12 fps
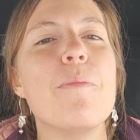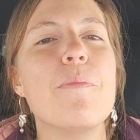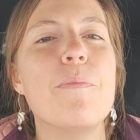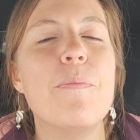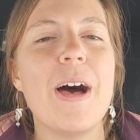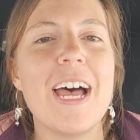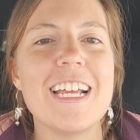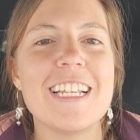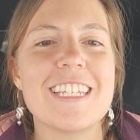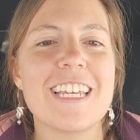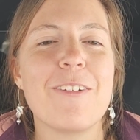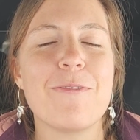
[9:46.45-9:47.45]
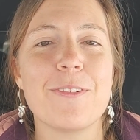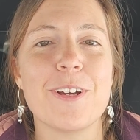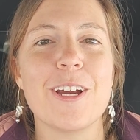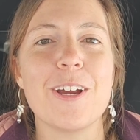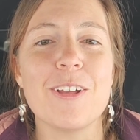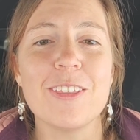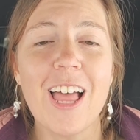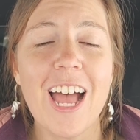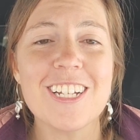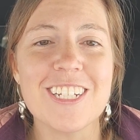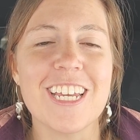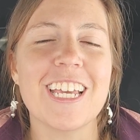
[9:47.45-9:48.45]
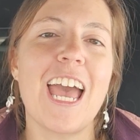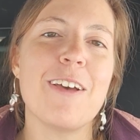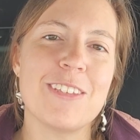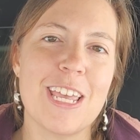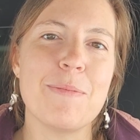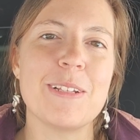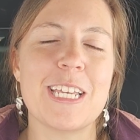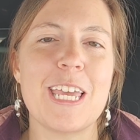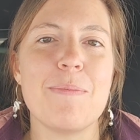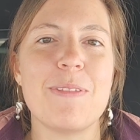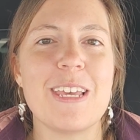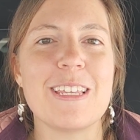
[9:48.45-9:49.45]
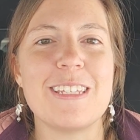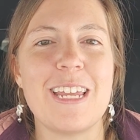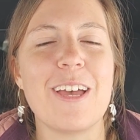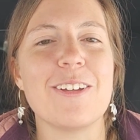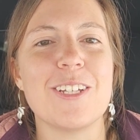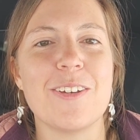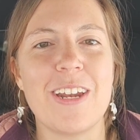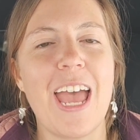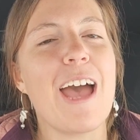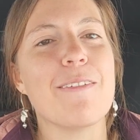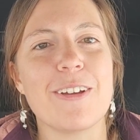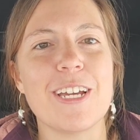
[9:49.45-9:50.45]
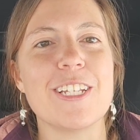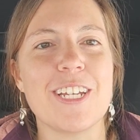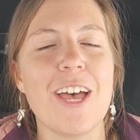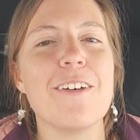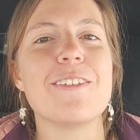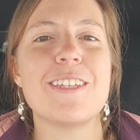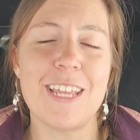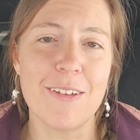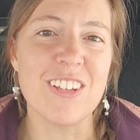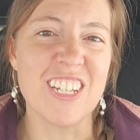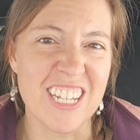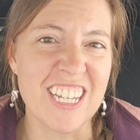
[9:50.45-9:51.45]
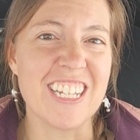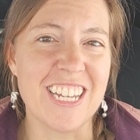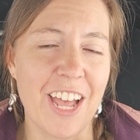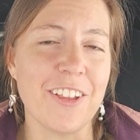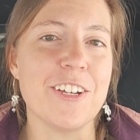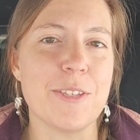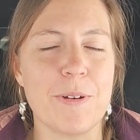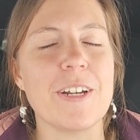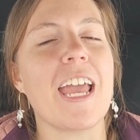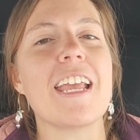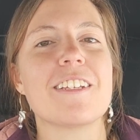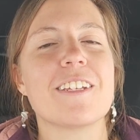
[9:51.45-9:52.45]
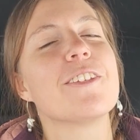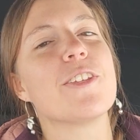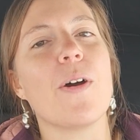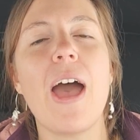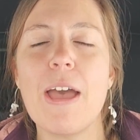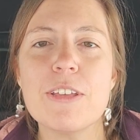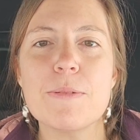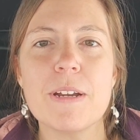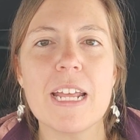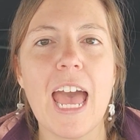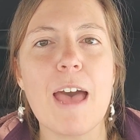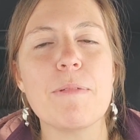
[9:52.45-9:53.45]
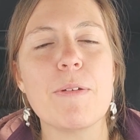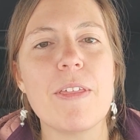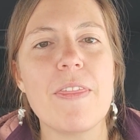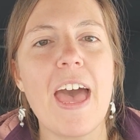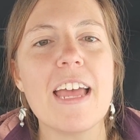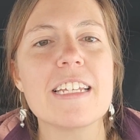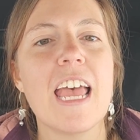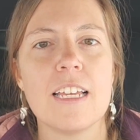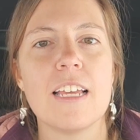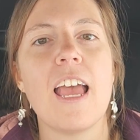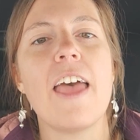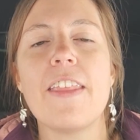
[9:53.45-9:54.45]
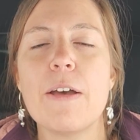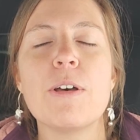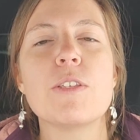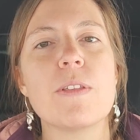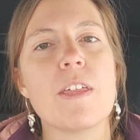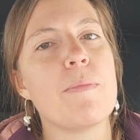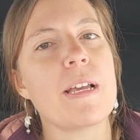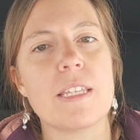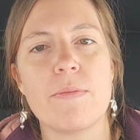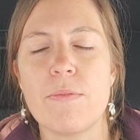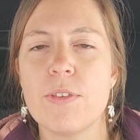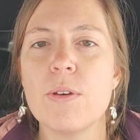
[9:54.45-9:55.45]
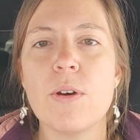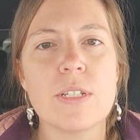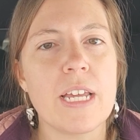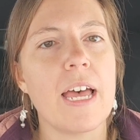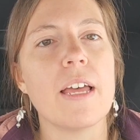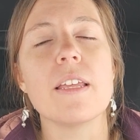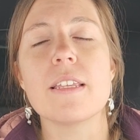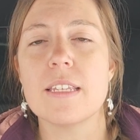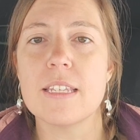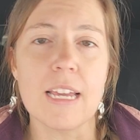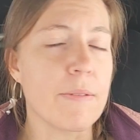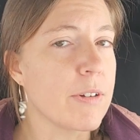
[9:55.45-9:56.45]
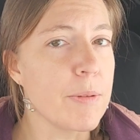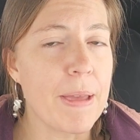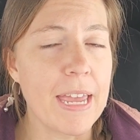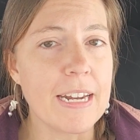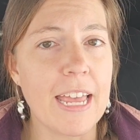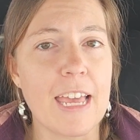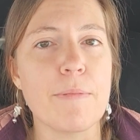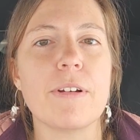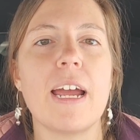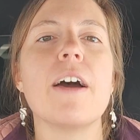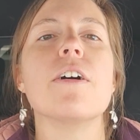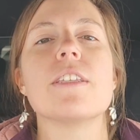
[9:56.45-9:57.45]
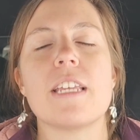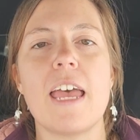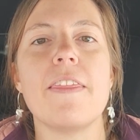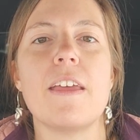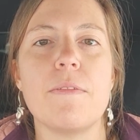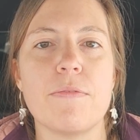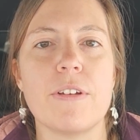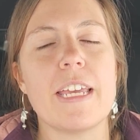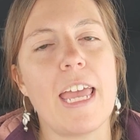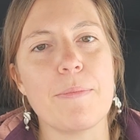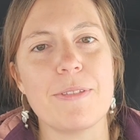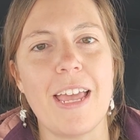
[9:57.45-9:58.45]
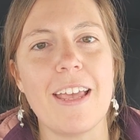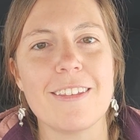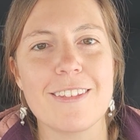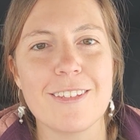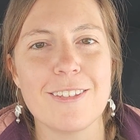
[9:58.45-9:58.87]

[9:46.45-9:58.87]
But for lodging, I was able to keep things down to an average of $17 per night. So I was pretty happy with that. And that was with a mix of a few hotels, several paid campgrounds, and then free campsites.